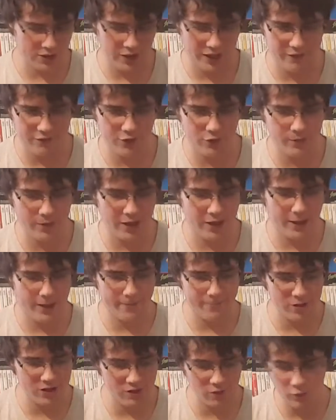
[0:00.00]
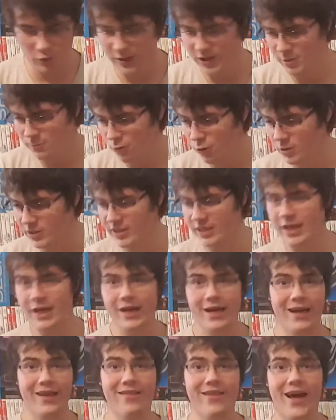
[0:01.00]
you have too many copies of Wii Sports.
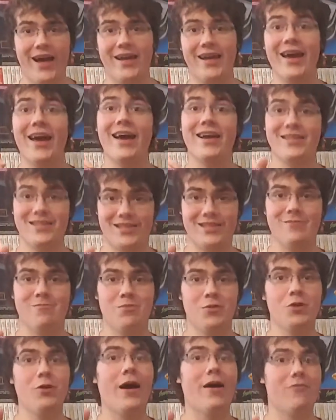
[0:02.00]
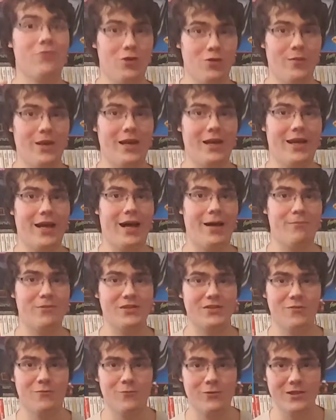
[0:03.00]
In that case, you have too many
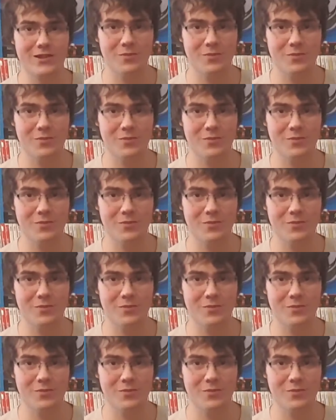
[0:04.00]
copies of Wii